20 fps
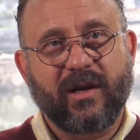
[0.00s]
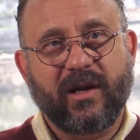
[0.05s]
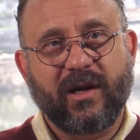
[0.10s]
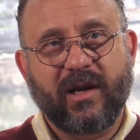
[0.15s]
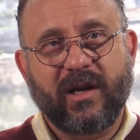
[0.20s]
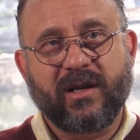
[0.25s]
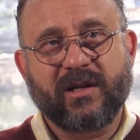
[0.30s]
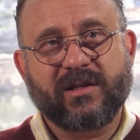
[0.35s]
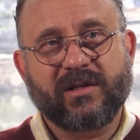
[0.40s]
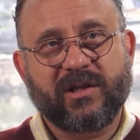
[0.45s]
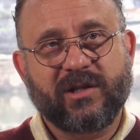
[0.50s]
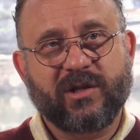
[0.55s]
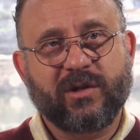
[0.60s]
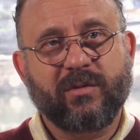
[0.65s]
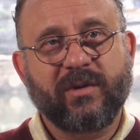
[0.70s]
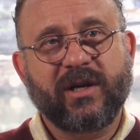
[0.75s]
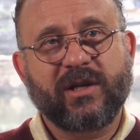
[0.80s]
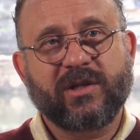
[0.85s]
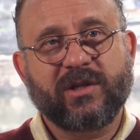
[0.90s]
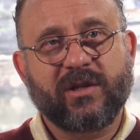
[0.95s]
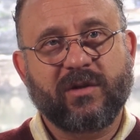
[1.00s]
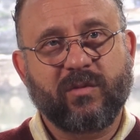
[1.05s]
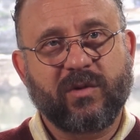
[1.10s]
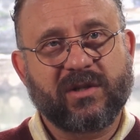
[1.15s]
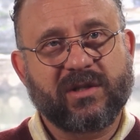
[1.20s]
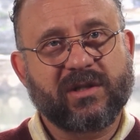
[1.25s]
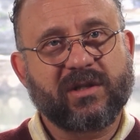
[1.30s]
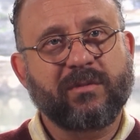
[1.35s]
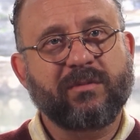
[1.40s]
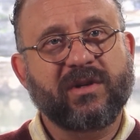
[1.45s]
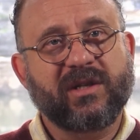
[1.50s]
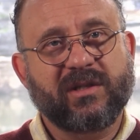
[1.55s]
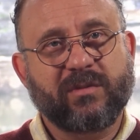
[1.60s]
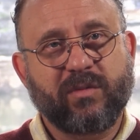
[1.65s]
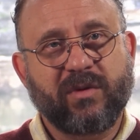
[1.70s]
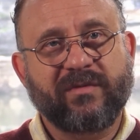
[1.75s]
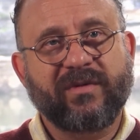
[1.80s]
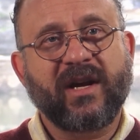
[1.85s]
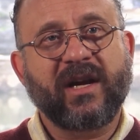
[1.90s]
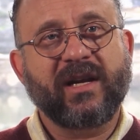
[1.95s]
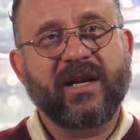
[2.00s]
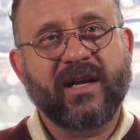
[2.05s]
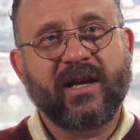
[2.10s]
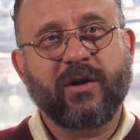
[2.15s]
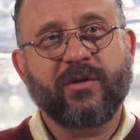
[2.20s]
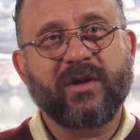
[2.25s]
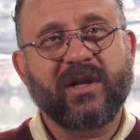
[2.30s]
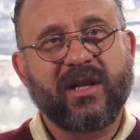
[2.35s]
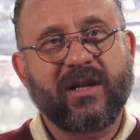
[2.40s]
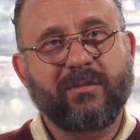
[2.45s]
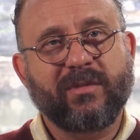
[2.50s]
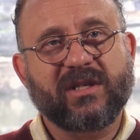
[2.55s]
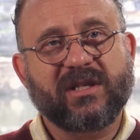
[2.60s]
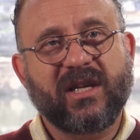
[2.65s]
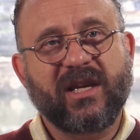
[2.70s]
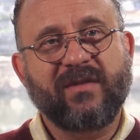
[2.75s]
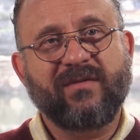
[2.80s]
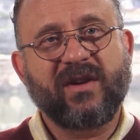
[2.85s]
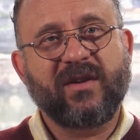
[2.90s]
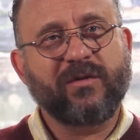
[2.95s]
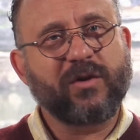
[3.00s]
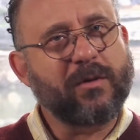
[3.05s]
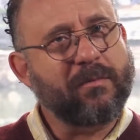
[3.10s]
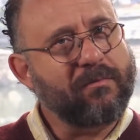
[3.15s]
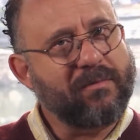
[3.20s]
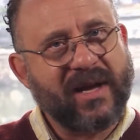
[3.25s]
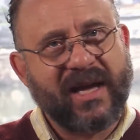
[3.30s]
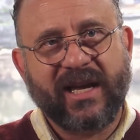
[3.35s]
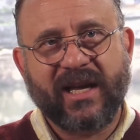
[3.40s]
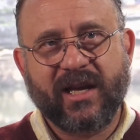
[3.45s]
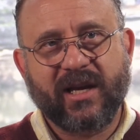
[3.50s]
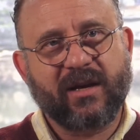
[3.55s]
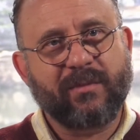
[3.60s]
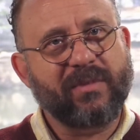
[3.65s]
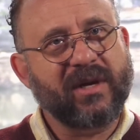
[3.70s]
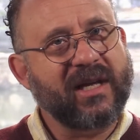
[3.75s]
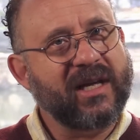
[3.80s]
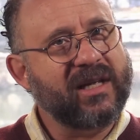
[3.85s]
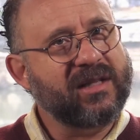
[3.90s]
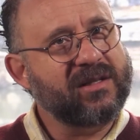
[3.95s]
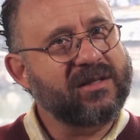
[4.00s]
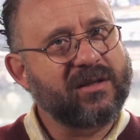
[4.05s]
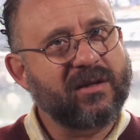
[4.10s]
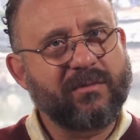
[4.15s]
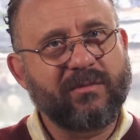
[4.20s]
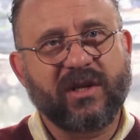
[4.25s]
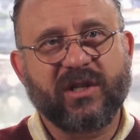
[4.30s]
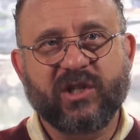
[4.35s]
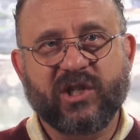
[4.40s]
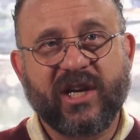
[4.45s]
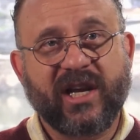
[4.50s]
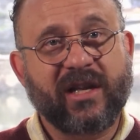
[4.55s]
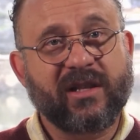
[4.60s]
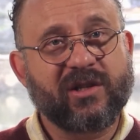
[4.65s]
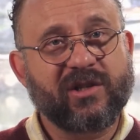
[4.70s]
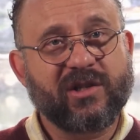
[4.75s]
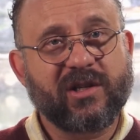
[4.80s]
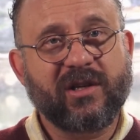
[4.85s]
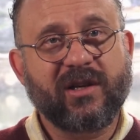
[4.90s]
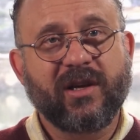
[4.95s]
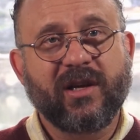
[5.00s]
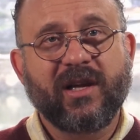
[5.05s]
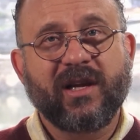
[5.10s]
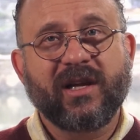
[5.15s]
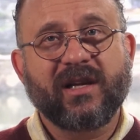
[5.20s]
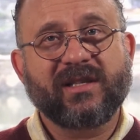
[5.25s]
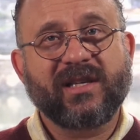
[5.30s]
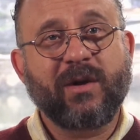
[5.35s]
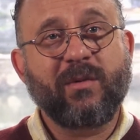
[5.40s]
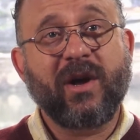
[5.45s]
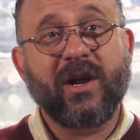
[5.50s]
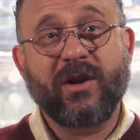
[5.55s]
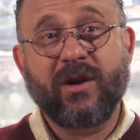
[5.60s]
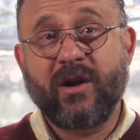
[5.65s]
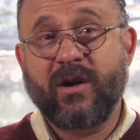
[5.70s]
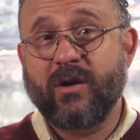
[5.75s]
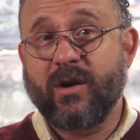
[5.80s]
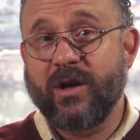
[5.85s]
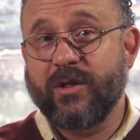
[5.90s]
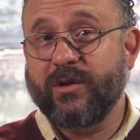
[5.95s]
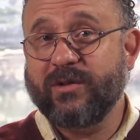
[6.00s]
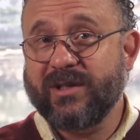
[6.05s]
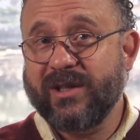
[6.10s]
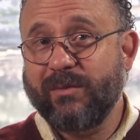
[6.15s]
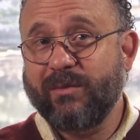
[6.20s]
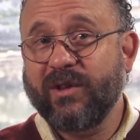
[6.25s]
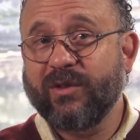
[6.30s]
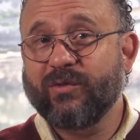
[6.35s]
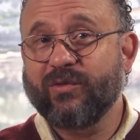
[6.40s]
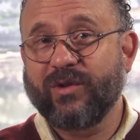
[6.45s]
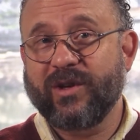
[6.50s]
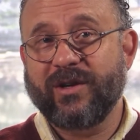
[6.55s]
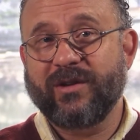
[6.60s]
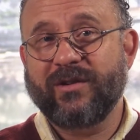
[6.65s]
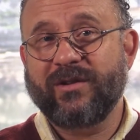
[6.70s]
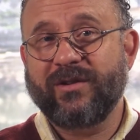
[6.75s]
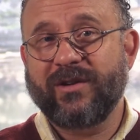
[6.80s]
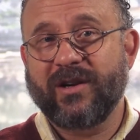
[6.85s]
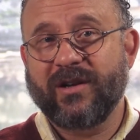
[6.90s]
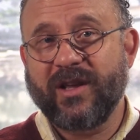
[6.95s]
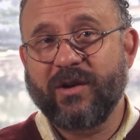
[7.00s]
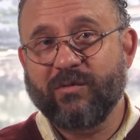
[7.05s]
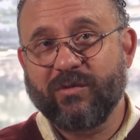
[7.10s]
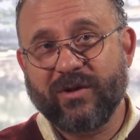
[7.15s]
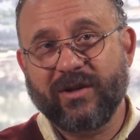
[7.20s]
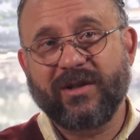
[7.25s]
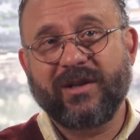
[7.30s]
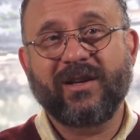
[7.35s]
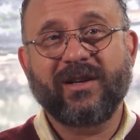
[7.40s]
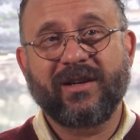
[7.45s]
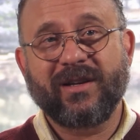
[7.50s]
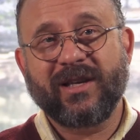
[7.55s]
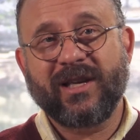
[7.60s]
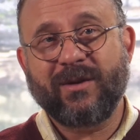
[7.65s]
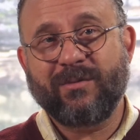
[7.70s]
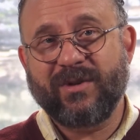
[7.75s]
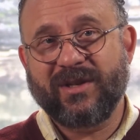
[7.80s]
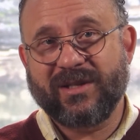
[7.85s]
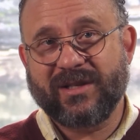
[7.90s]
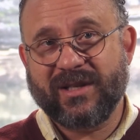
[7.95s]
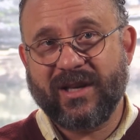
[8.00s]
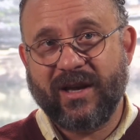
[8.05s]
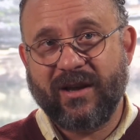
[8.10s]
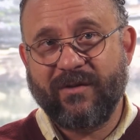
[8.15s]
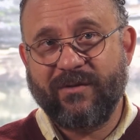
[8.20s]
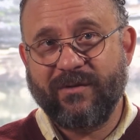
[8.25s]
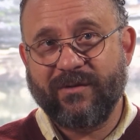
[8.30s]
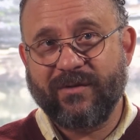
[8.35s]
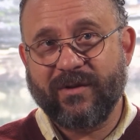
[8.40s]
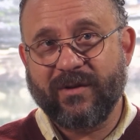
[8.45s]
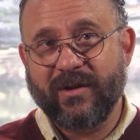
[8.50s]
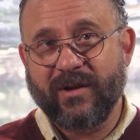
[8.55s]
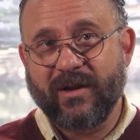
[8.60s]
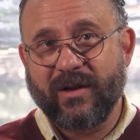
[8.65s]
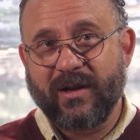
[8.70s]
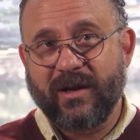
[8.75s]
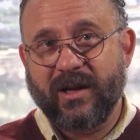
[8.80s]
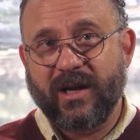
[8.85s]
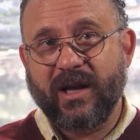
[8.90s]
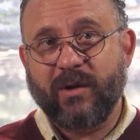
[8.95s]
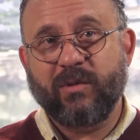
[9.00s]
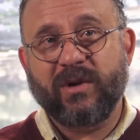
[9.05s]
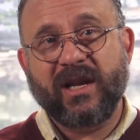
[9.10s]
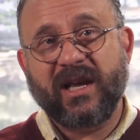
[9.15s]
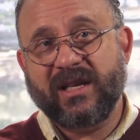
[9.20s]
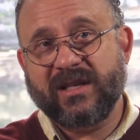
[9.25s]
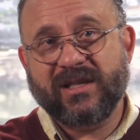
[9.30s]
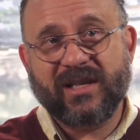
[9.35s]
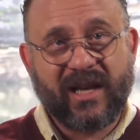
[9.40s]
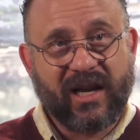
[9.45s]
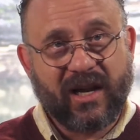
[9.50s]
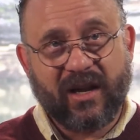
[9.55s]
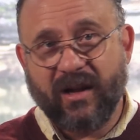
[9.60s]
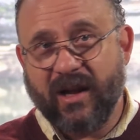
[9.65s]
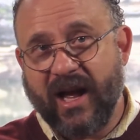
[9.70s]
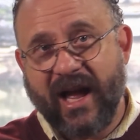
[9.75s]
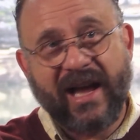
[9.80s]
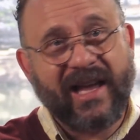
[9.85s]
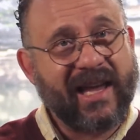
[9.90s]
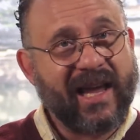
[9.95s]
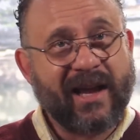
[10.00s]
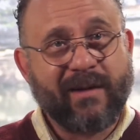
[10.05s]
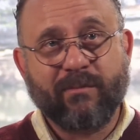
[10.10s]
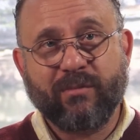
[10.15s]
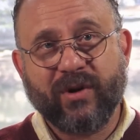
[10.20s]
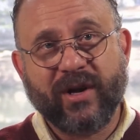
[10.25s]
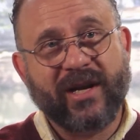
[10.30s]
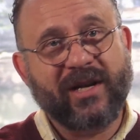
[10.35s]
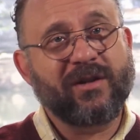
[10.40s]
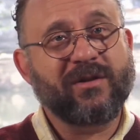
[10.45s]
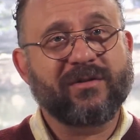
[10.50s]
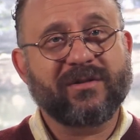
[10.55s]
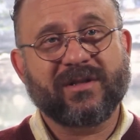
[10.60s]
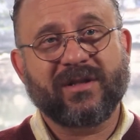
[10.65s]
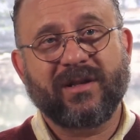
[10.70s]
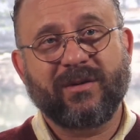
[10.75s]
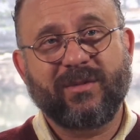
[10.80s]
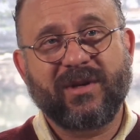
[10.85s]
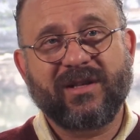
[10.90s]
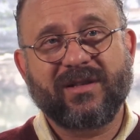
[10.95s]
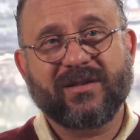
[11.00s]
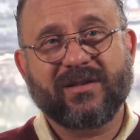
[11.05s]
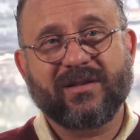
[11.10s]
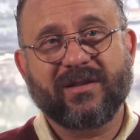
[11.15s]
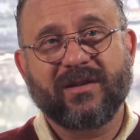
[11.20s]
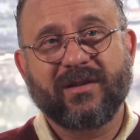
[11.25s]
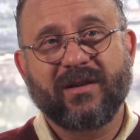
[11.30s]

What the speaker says: in a situation where somebody's providing healthy limits, even if they're banging up against them and challenging, because they want to know, are those limits real? Are they really going to keep me safe? And when they say, I can't break those limits,